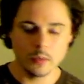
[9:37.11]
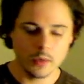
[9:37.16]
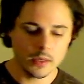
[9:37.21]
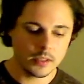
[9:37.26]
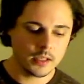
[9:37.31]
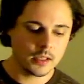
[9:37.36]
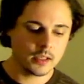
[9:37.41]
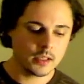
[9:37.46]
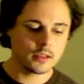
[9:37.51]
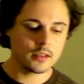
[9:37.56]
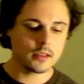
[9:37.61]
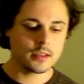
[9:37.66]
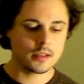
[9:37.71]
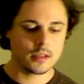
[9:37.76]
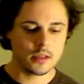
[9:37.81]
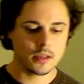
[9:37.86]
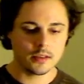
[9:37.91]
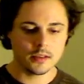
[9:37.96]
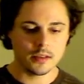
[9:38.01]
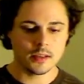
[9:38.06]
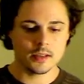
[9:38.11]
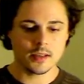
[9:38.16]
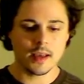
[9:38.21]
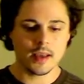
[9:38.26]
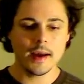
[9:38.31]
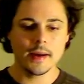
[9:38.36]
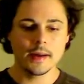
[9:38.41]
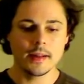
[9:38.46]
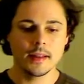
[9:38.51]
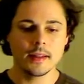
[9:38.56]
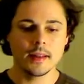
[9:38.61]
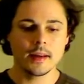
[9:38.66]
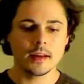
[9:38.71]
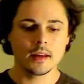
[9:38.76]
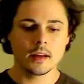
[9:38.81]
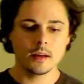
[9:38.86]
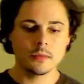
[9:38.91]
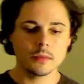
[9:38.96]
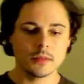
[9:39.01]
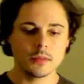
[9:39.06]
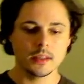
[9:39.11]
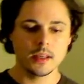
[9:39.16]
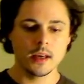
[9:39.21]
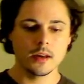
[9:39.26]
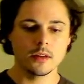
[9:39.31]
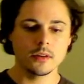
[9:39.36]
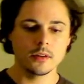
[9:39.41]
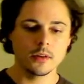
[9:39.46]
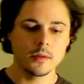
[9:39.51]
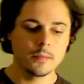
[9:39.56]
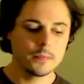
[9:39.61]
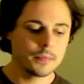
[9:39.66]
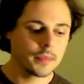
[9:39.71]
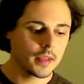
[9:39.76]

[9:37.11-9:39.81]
We need a society that comes together